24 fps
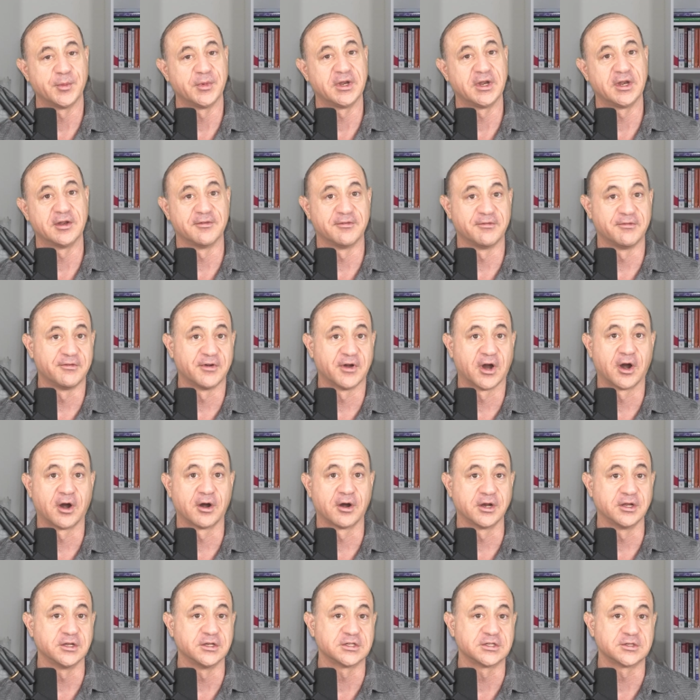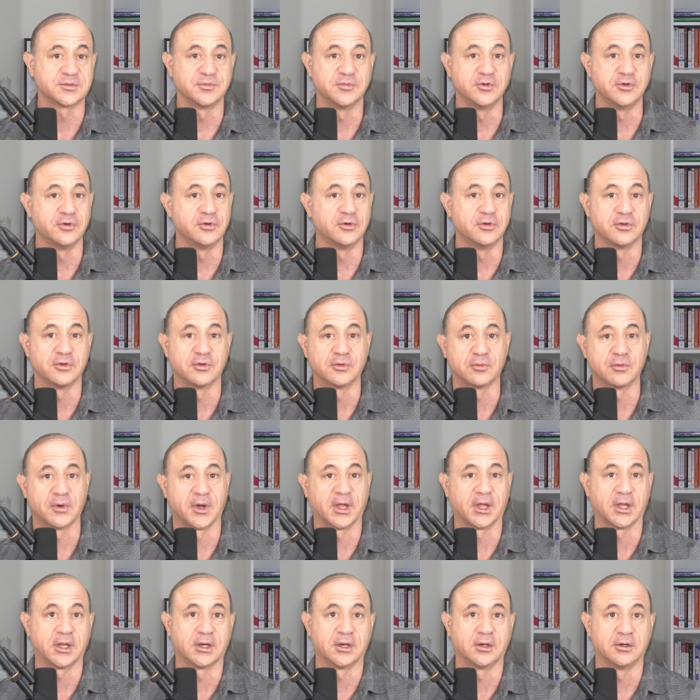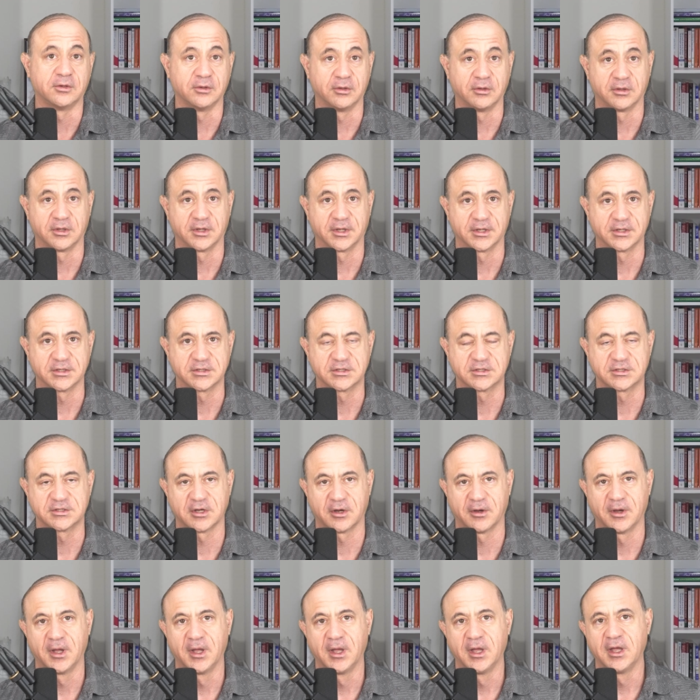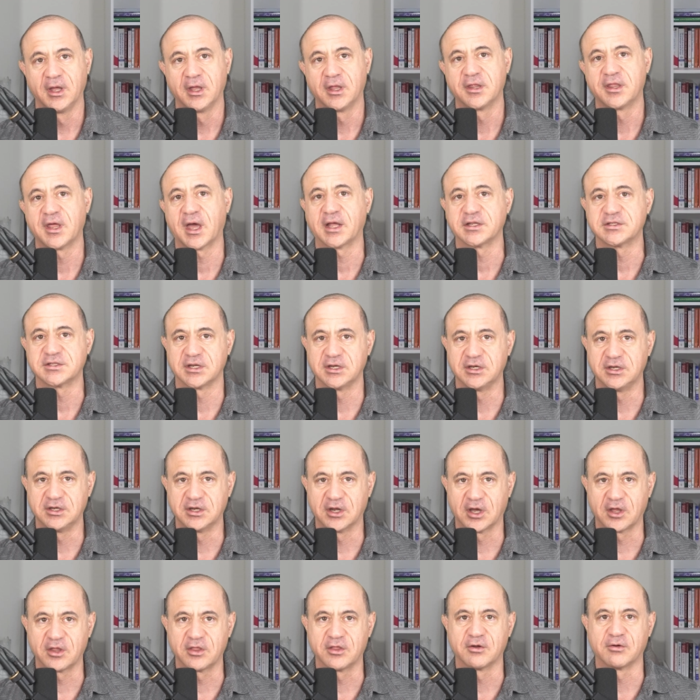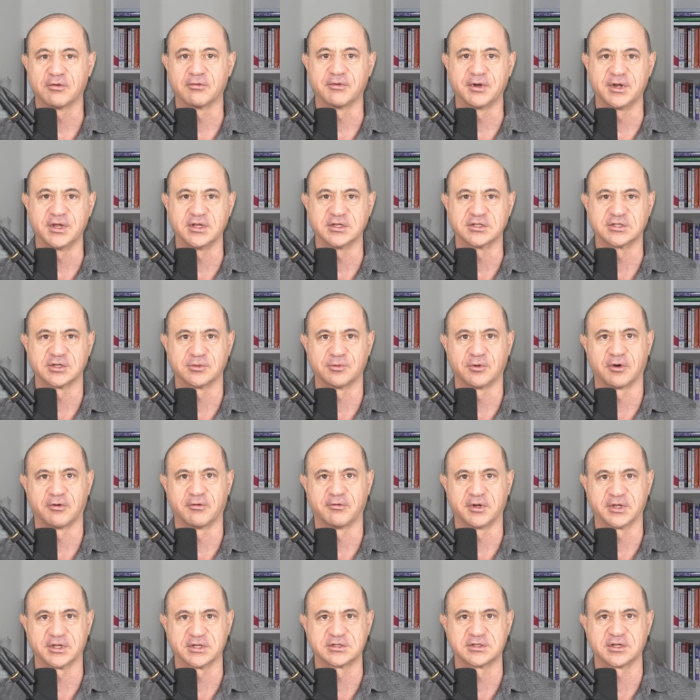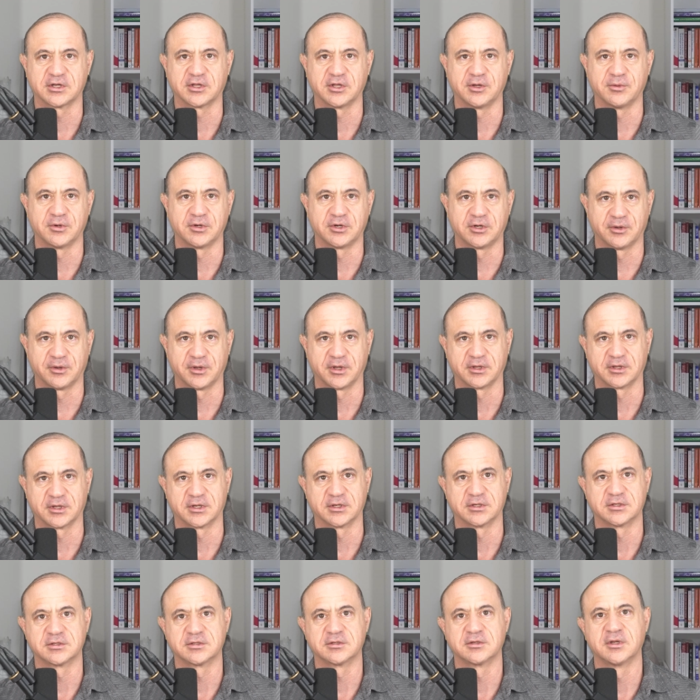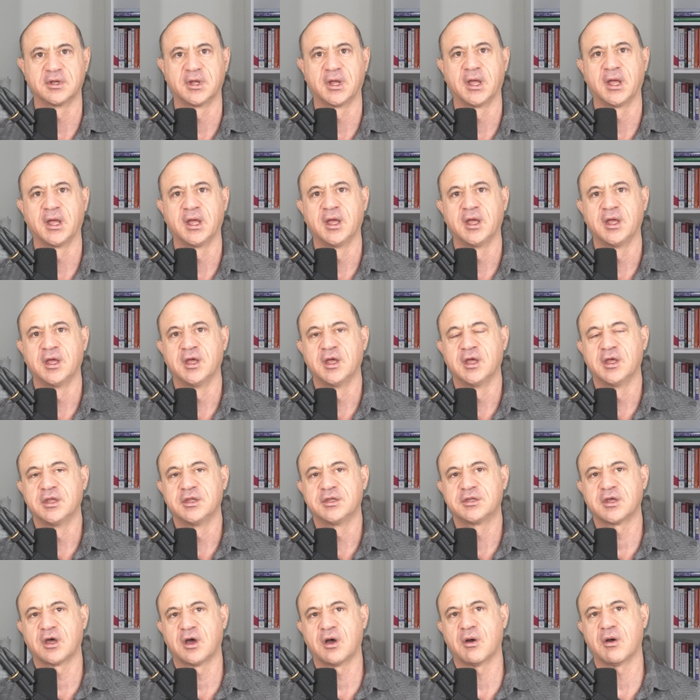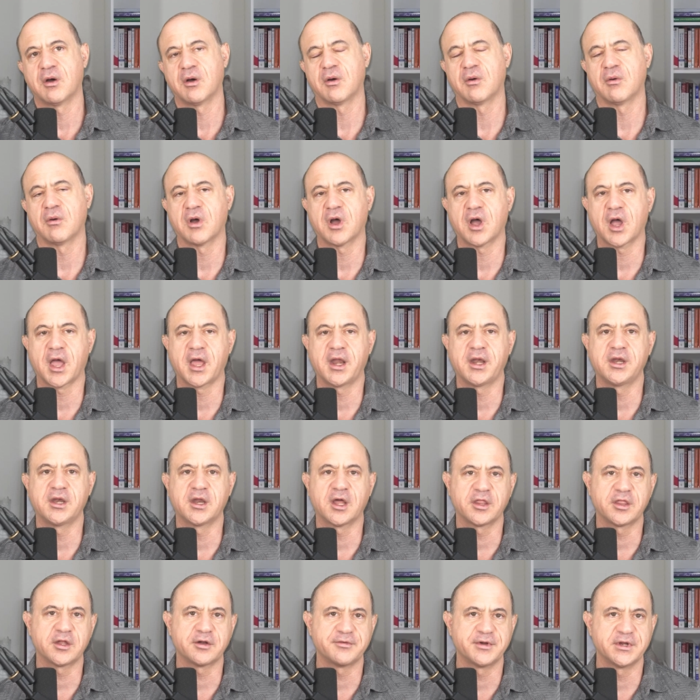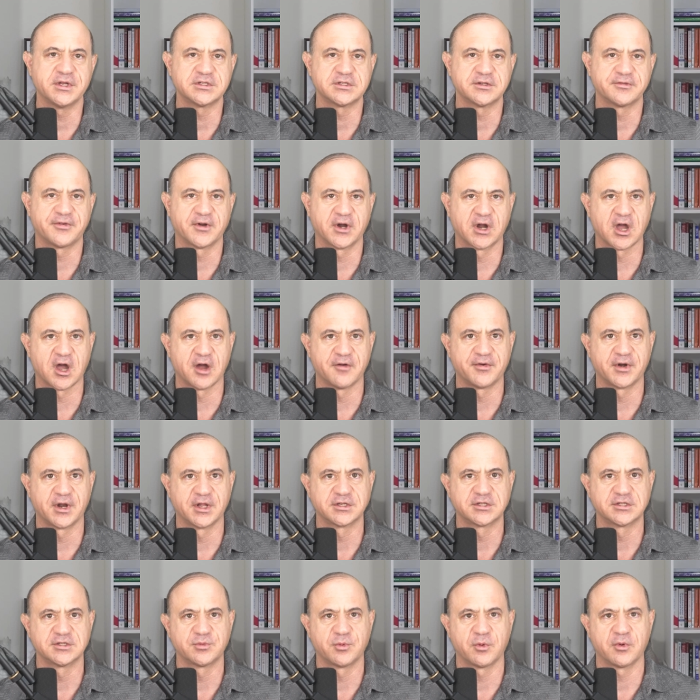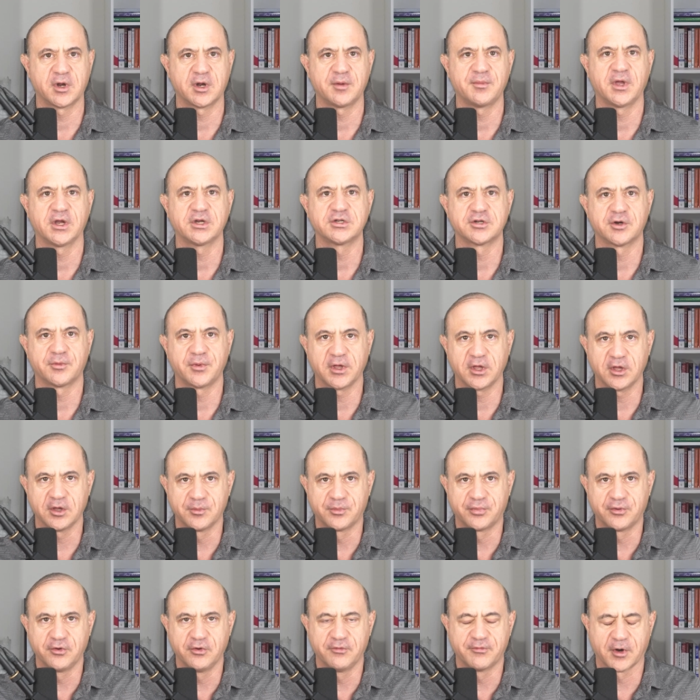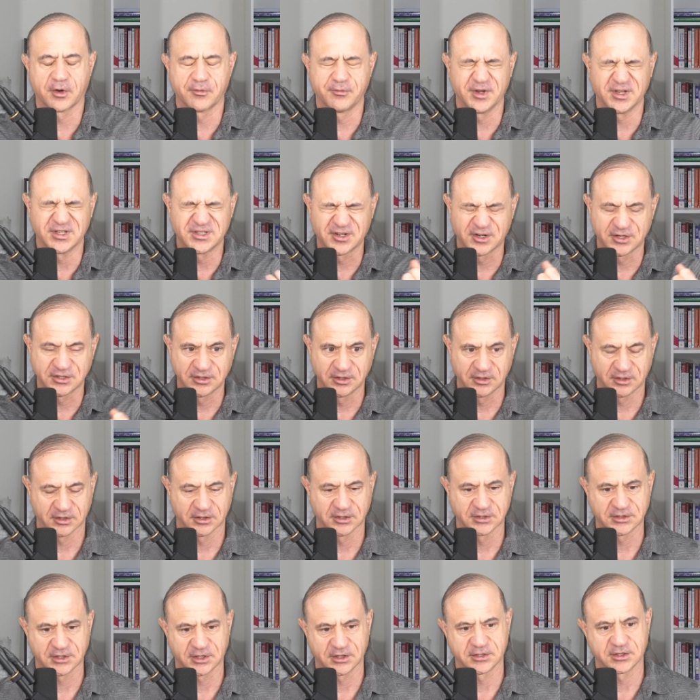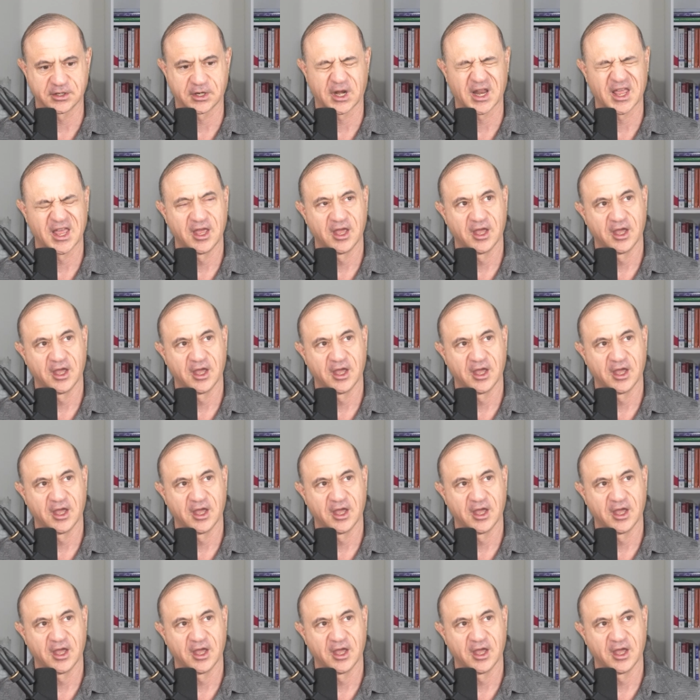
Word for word: we need a very smooth way to do this. So that's another reason where realistically we're doing this. So another reason for governance is we want to make sure we improve our resource utilization.